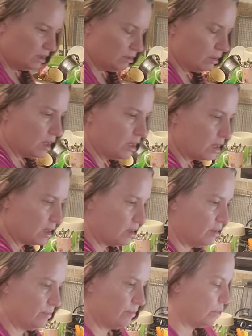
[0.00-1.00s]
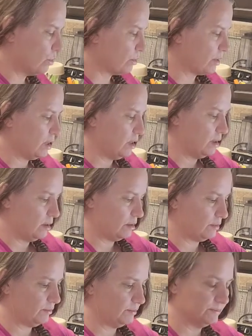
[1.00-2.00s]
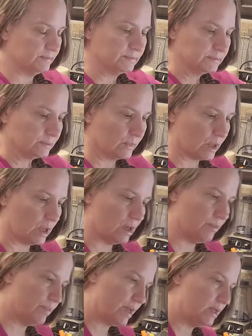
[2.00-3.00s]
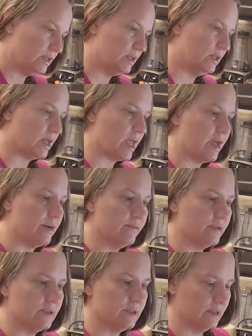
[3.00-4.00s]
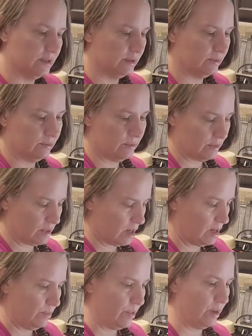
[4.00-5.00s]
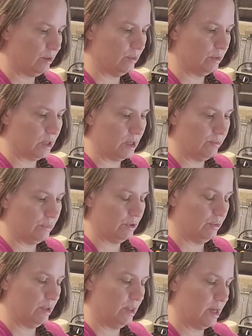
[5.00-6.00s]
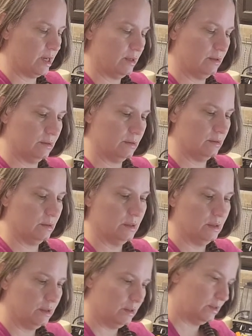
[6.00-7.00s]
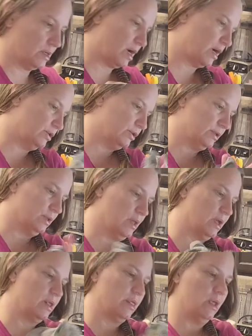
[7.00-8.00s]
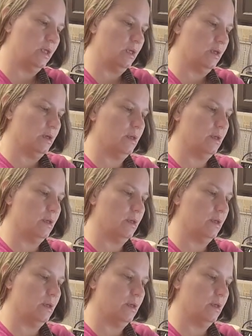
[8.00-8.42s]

like pouring or painting the canvases. I probably will keep doing that. I just like the